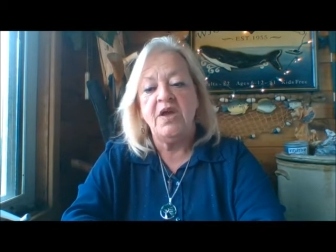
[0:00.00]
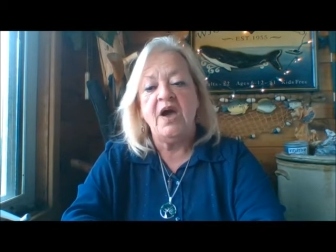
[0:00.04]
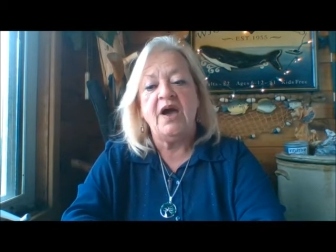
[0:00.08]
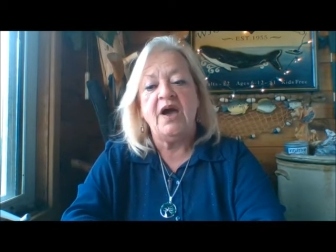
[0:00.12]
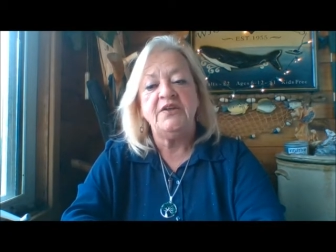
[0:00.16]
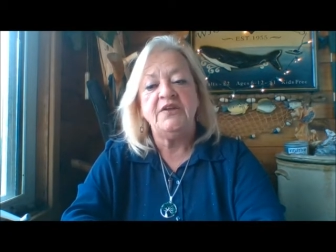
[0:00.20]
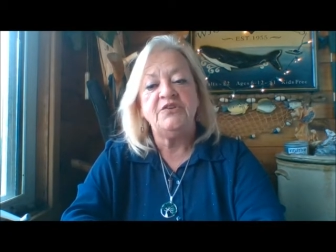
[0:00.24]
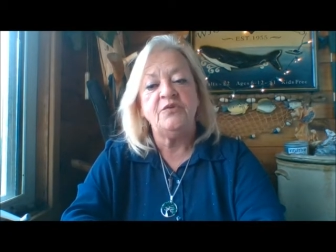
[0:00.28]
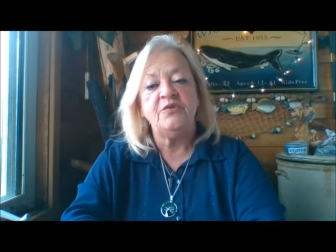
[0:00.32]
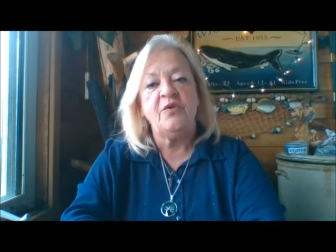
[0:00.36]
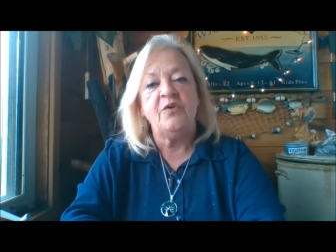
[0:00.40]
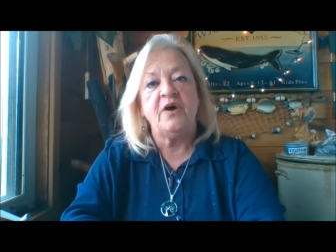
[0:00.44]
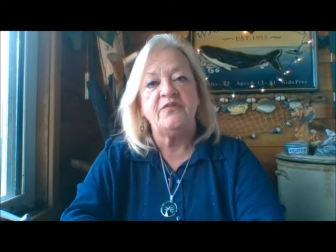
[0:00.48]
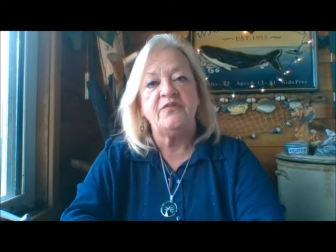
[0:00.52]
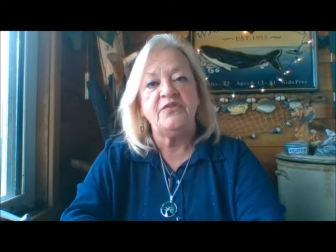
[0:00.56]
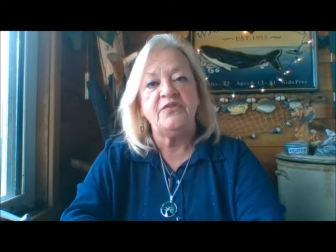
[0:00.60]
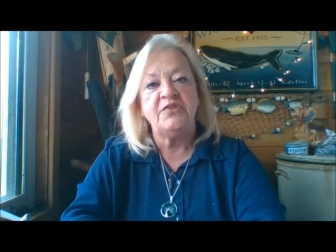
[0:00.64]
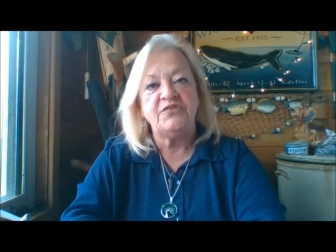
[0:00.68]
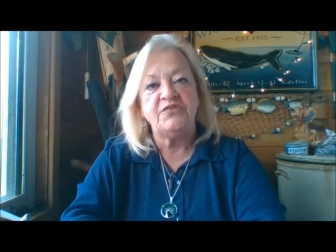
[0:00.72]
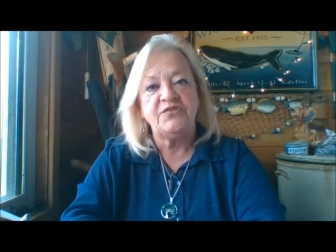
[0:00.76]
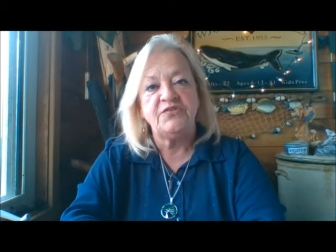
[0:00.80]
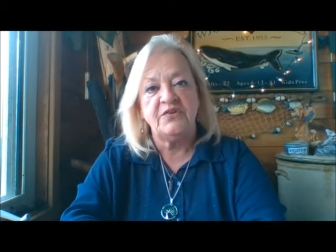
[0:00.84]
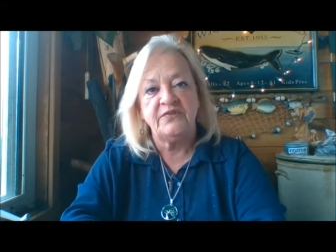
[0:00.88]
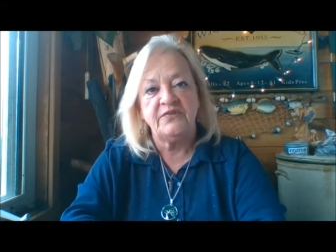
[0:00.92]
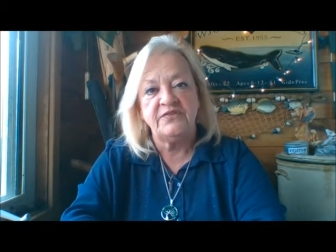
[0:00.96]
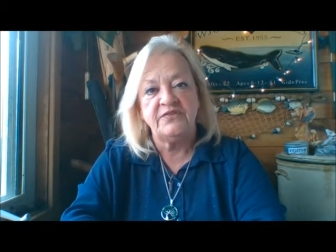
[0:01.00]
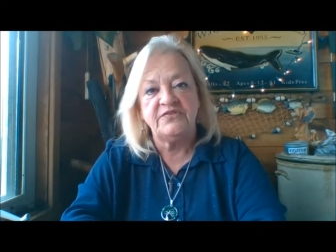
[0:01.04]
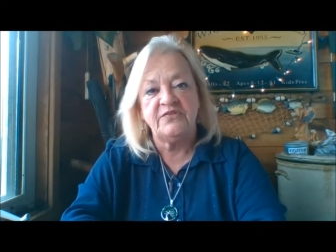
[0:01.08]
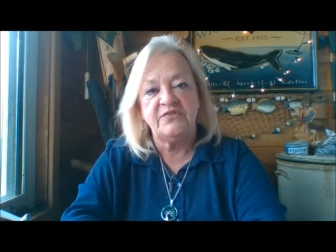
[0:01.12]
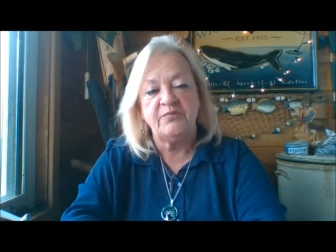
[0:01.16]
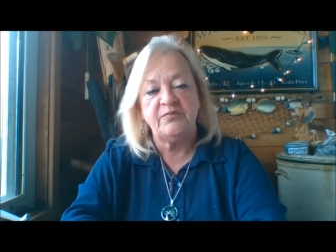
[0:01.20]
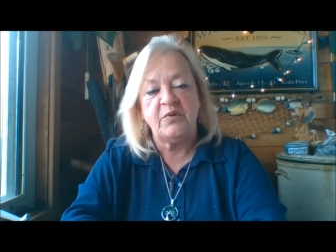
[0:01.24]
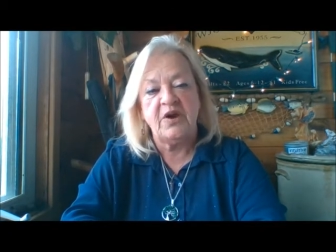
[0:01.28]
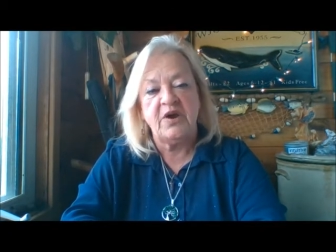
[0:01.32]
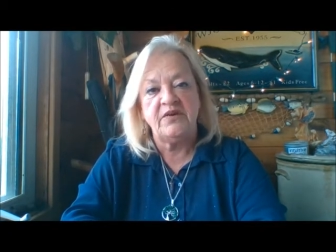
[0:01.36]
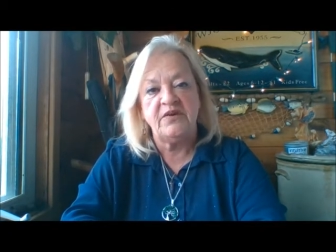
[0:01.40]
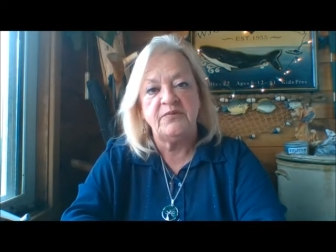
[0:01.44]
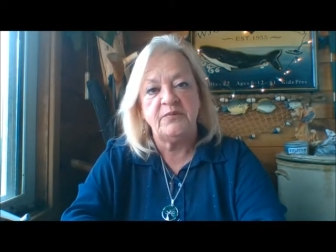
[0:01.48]
I do offer the service of
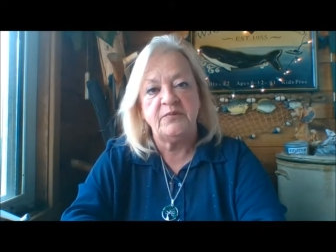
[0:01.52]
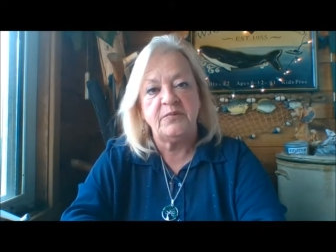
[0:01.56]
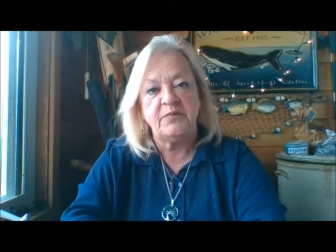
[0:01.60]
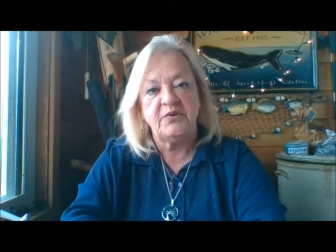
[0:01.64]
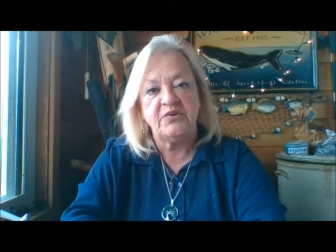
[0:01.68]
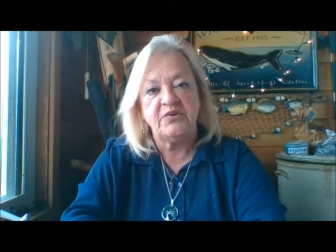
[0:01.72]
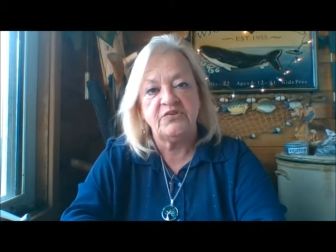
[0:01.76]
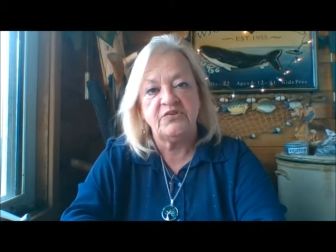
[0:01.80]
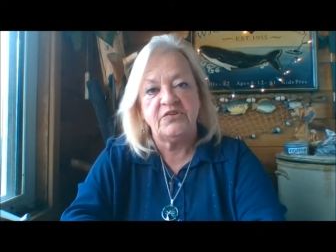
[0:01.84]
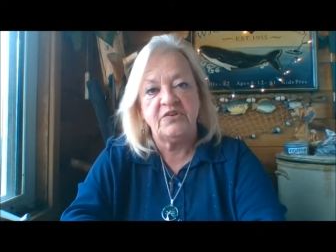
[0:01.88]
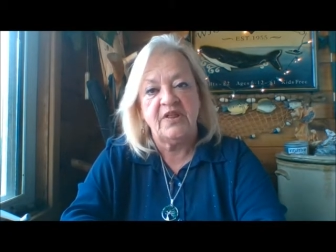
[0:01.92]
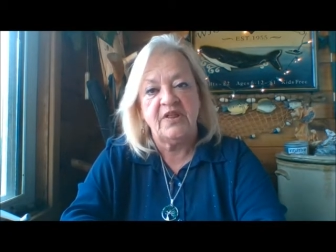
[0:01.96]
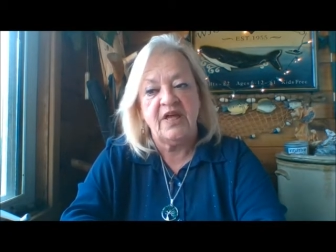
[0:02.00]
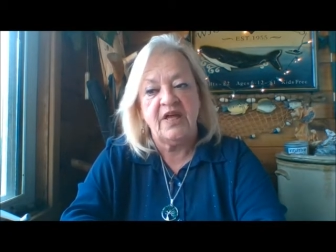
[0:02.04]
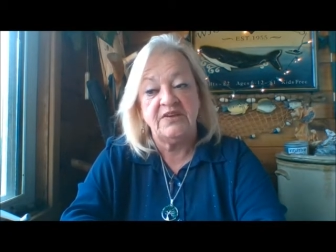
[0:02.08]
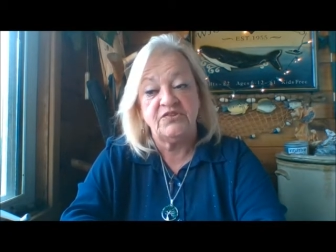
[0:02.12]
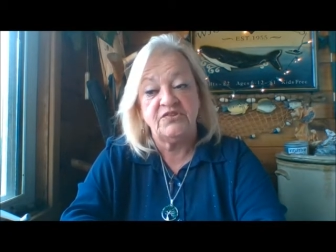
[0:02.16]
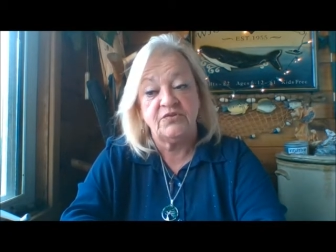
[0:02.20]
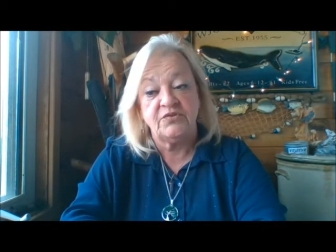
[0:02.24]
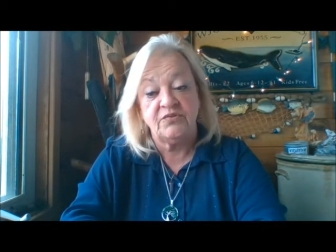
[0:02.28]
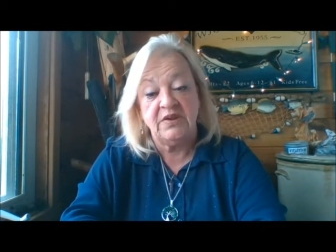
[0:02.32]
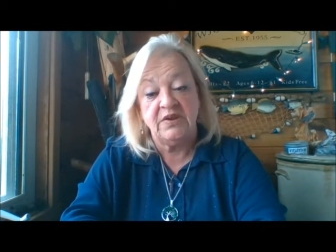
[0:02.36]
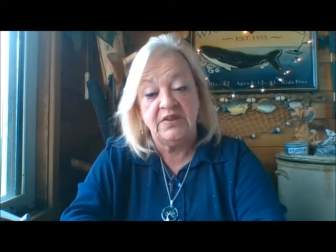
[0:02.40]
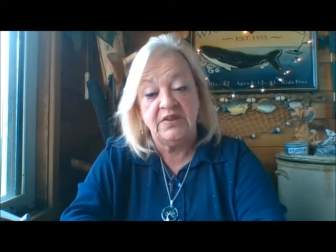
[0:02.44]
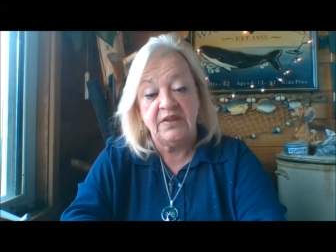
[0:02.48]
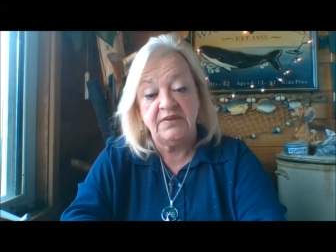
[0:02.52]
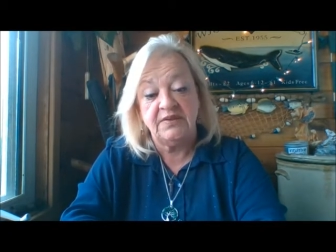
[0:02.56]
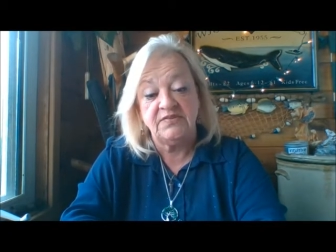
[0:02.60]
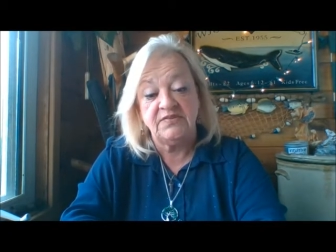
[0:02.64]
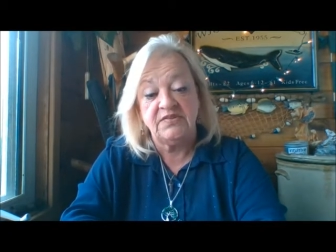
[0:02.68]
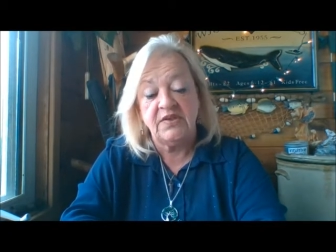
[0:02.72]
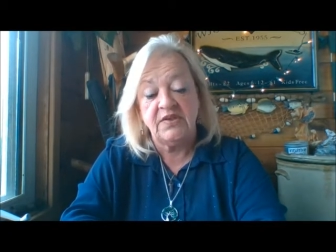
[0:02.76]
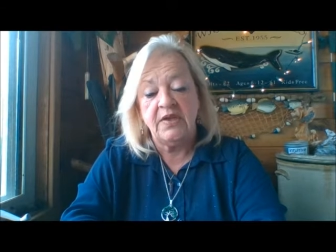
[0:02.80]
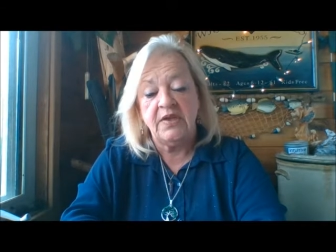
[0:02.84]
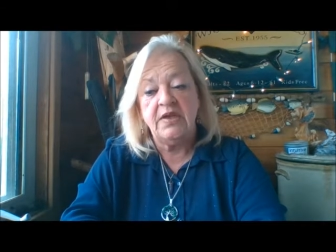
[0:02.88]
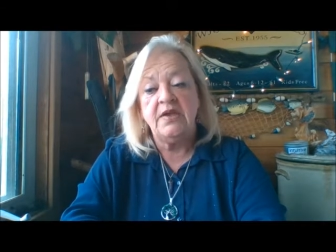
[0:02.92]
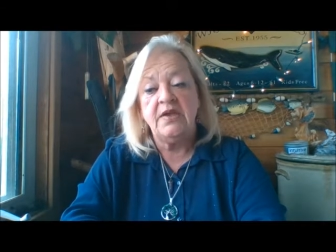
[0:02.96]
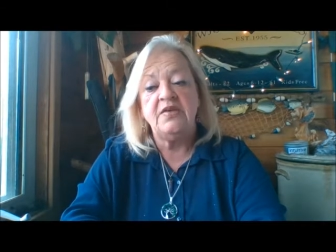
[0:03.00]
private personalized readings.